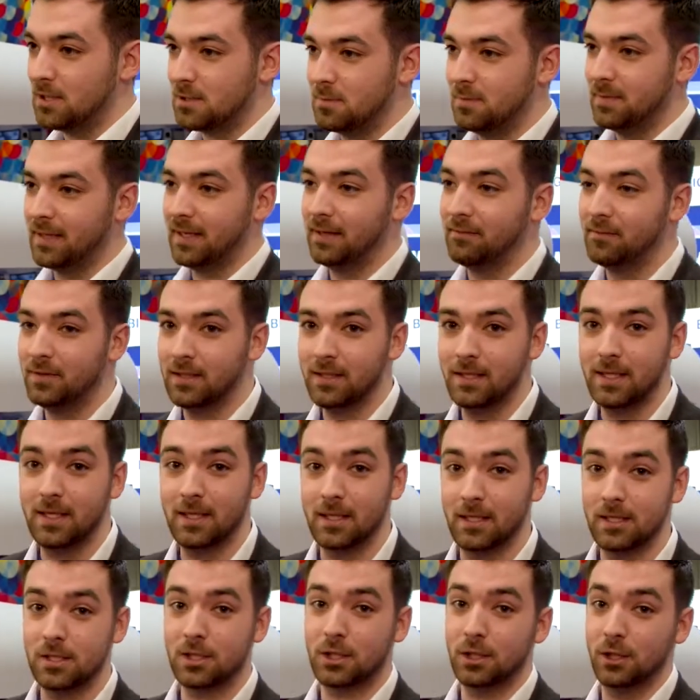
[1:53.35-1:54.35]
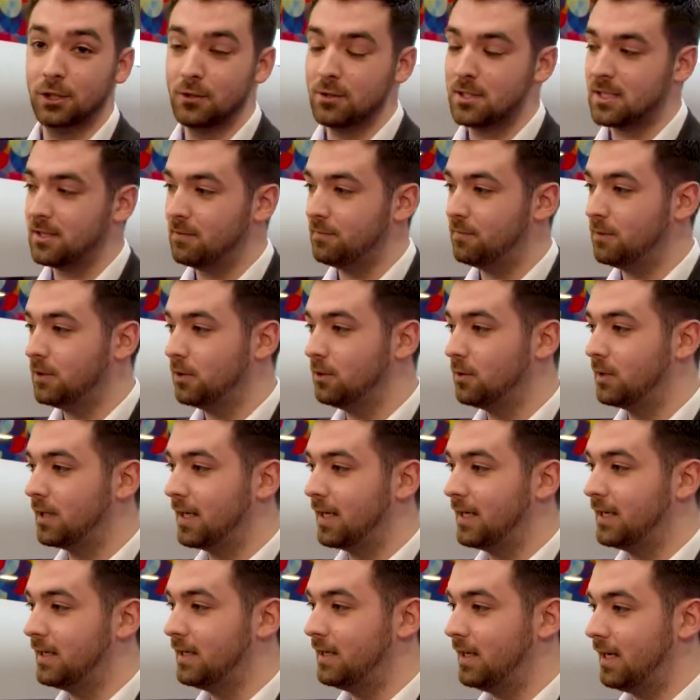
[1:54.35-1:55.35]
been given the exclusive
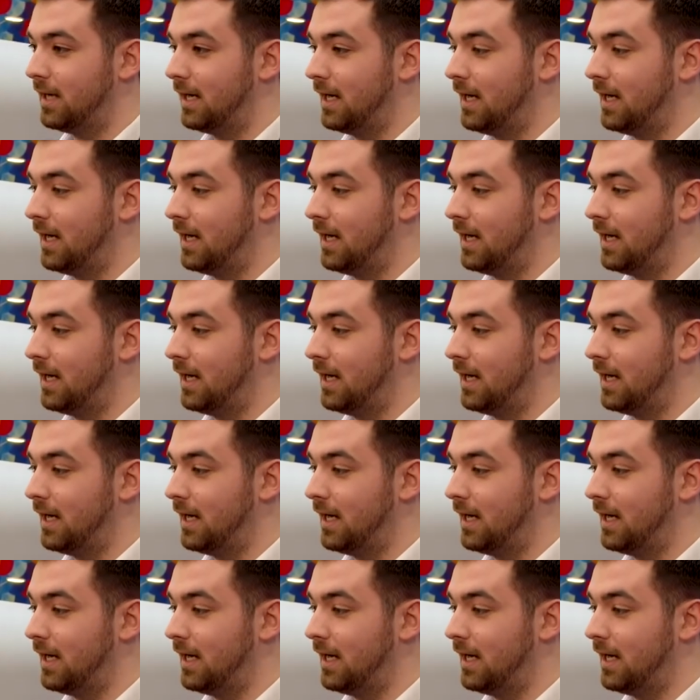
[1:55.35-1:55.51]
UK